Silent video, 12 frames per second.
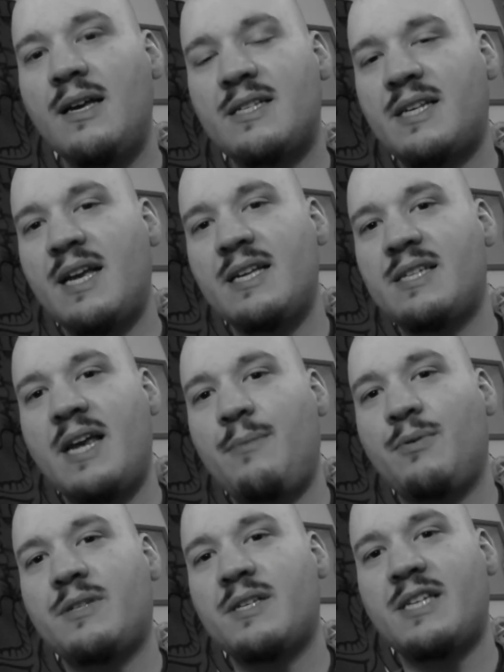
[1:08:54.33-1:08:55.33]
is
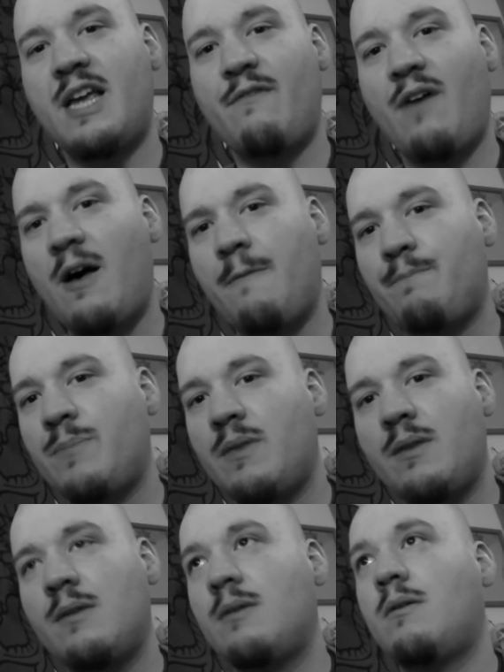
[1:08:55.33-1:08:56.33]
able to save up
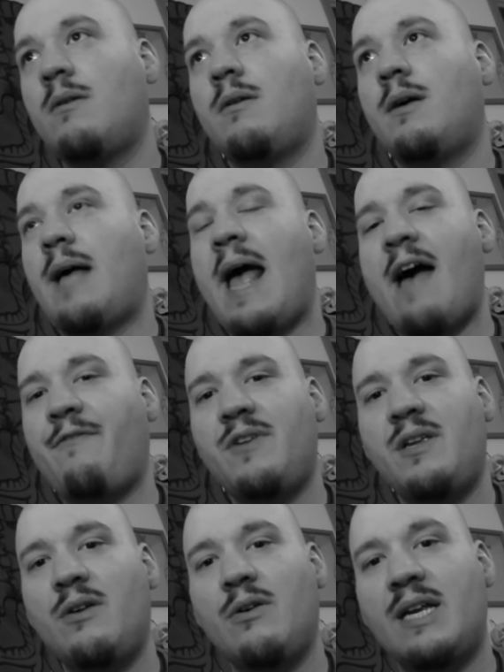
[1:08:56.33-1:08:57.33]
a half
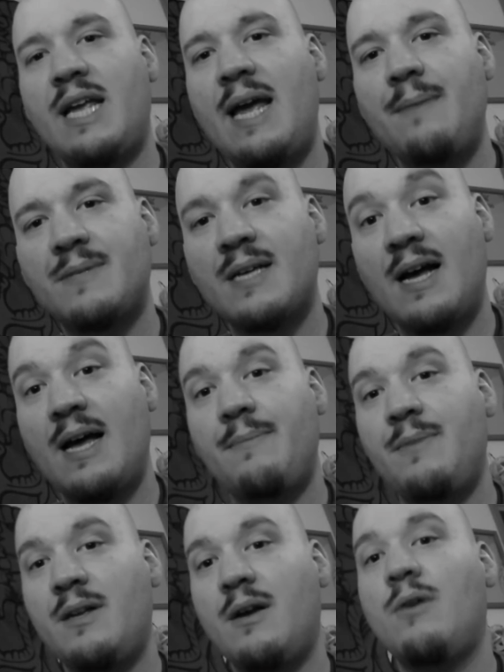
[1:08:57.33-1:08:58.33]
a year of game
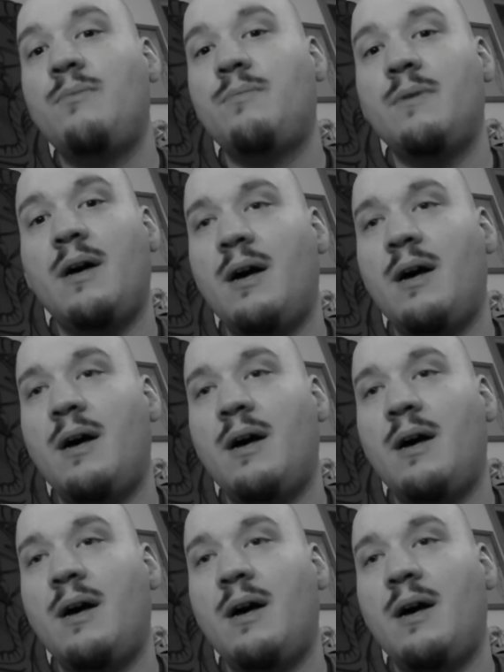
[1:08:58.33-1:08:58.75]
time, you know,